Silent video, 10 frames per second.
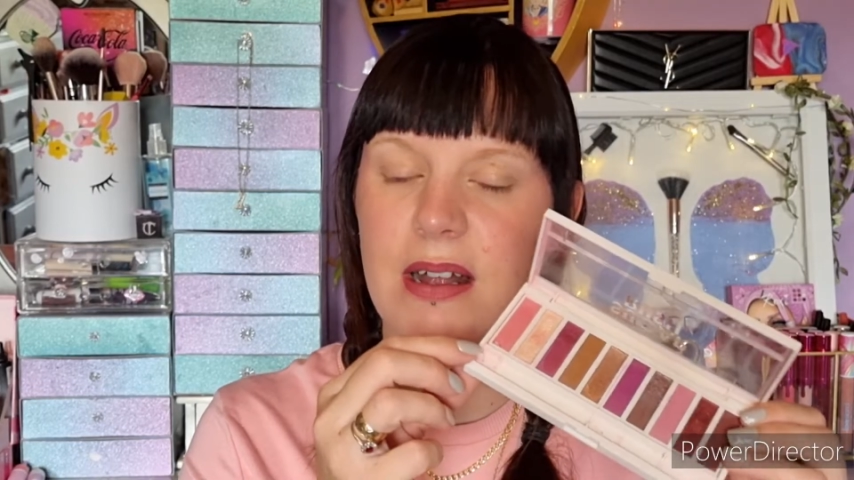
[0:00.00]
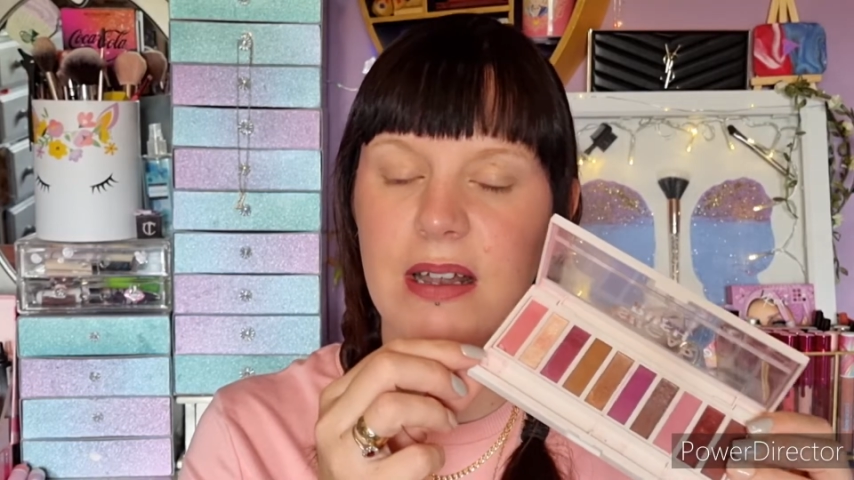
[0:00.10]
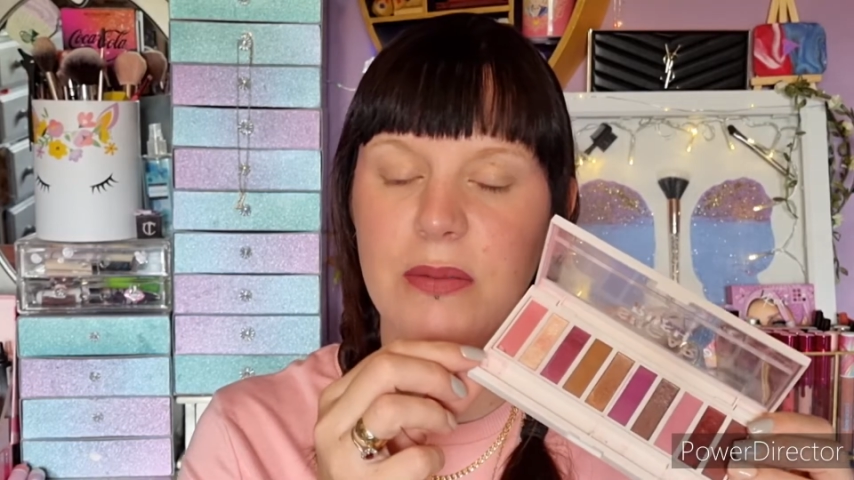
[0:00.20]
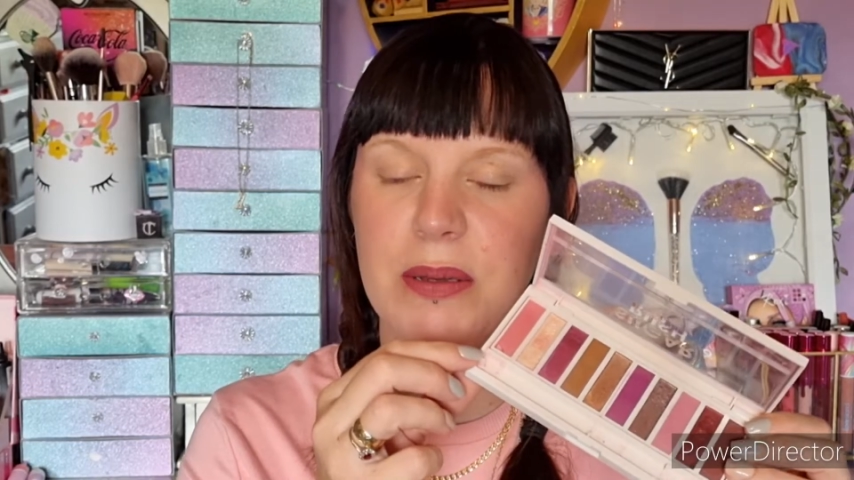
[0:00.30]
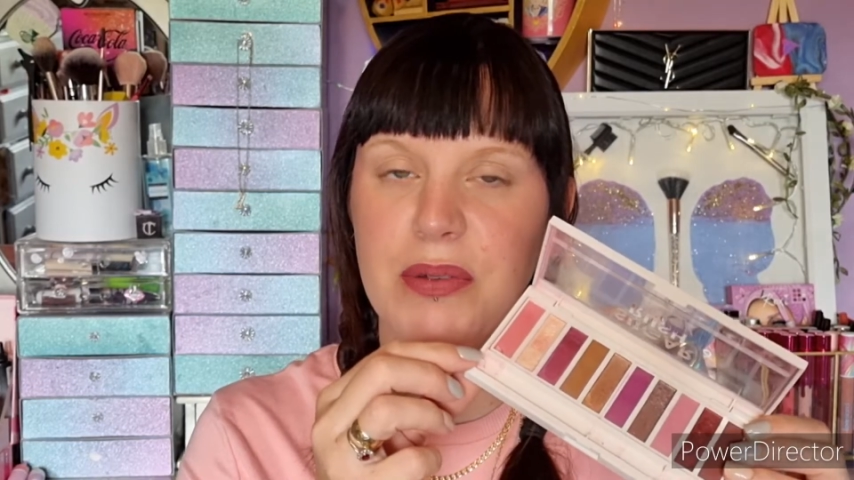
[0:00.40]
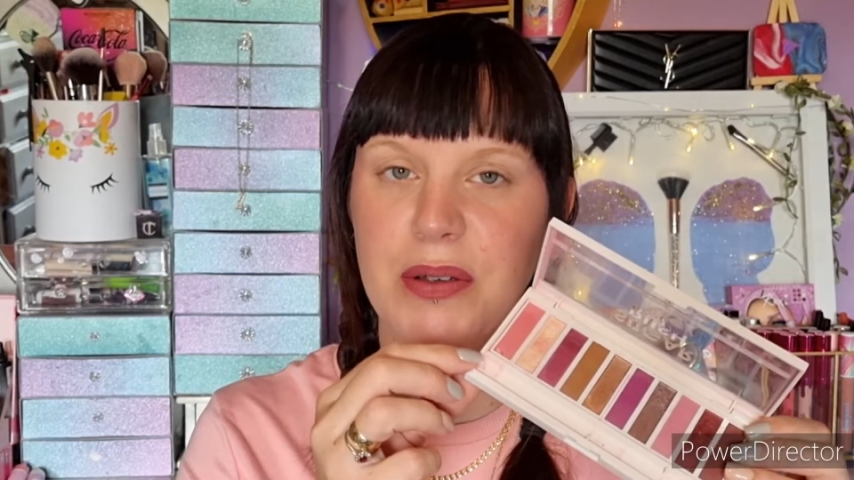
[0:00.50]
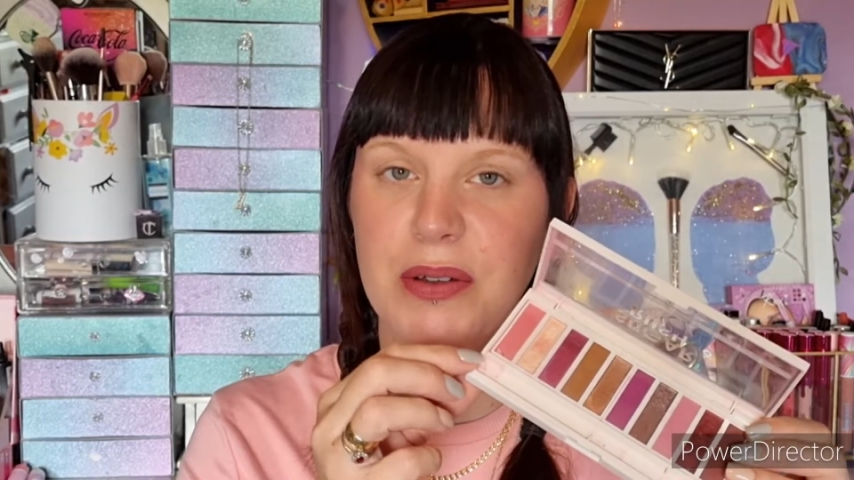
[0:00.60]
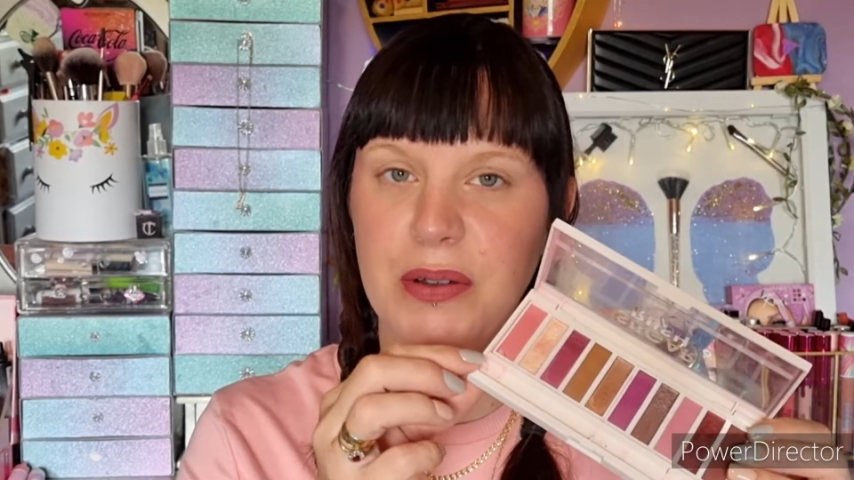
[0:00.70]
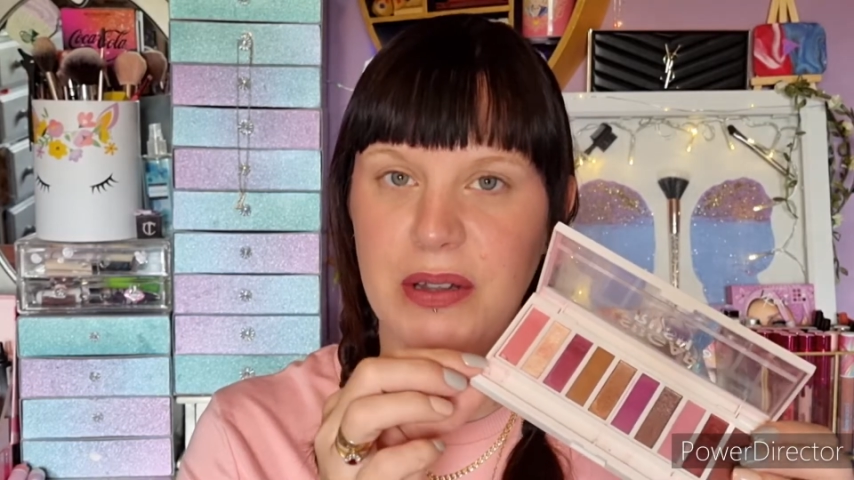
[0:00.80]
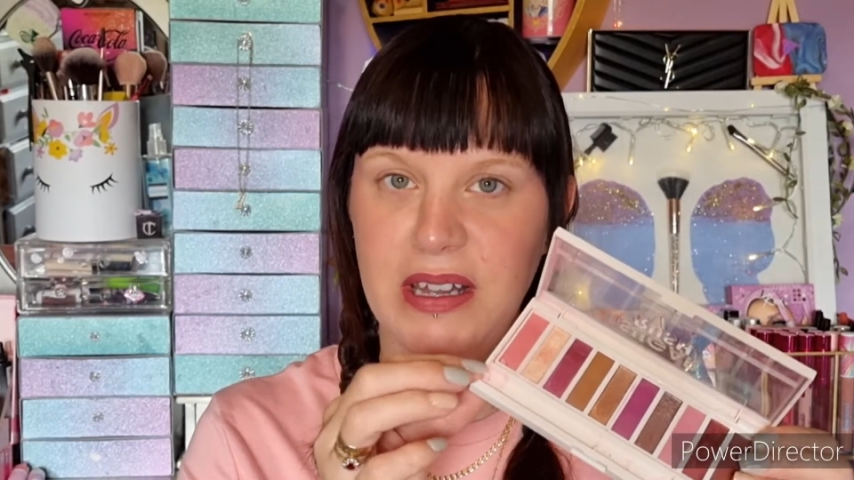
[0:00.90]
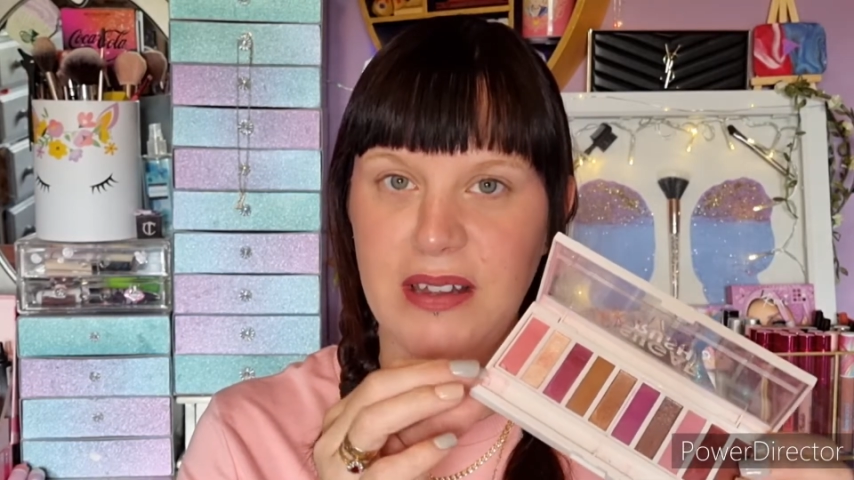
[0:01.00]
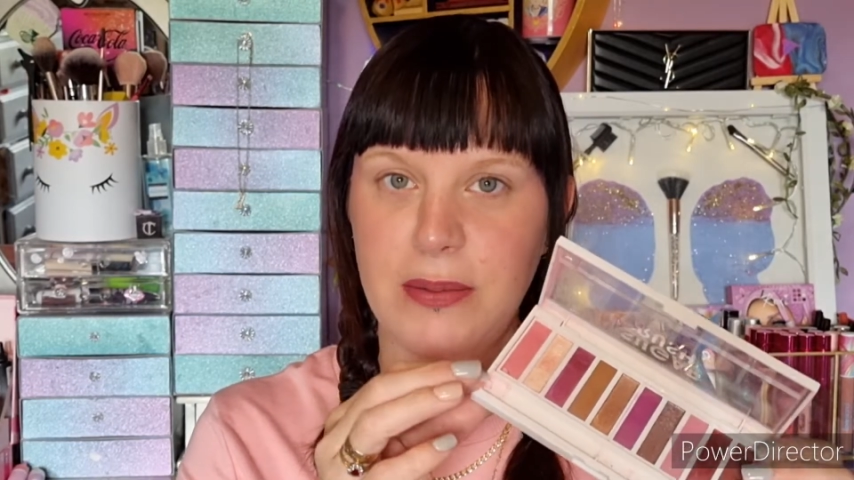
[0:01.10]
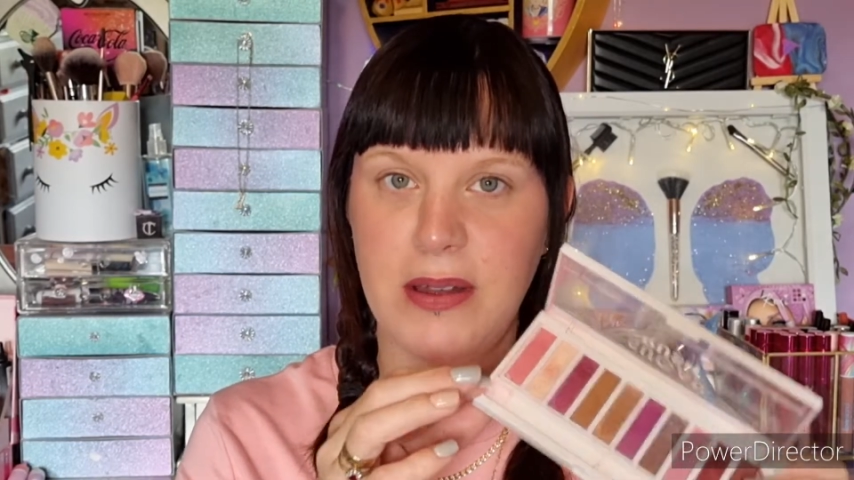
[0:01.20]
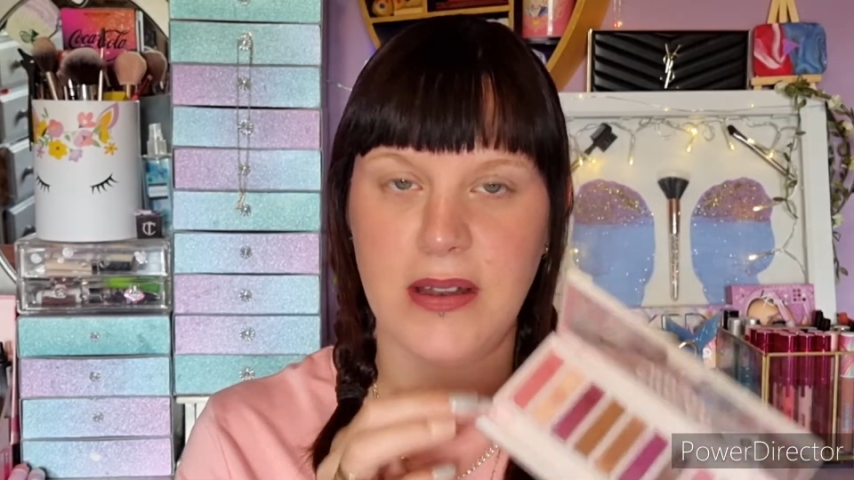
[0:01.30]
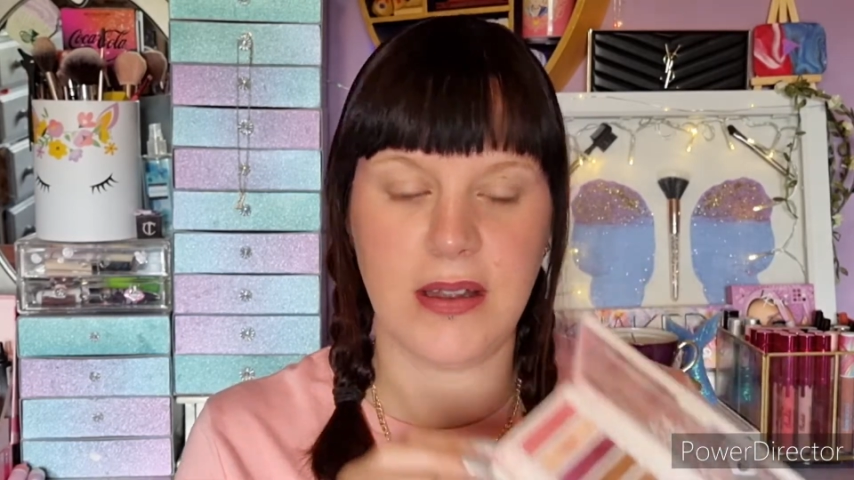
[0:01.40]
little bit broken on this
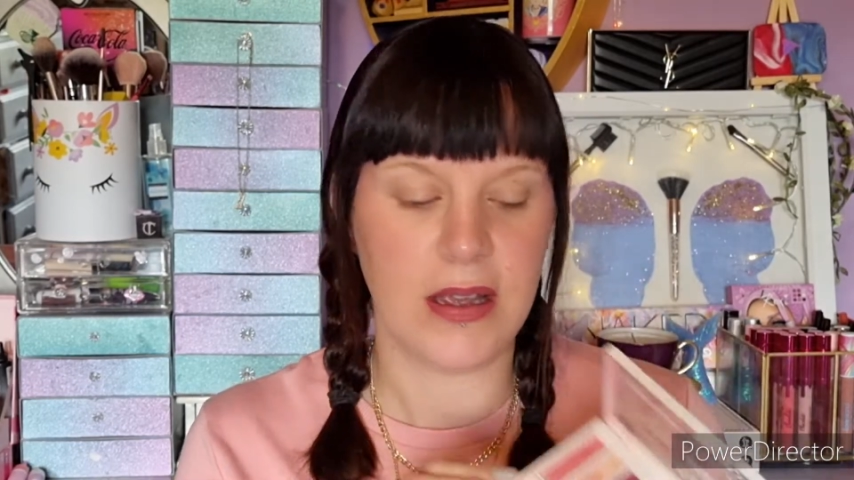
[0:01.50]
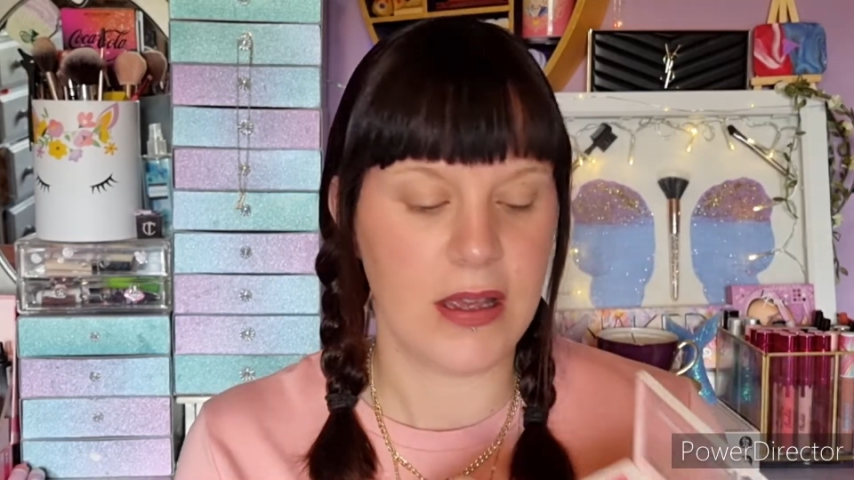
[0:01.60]
one,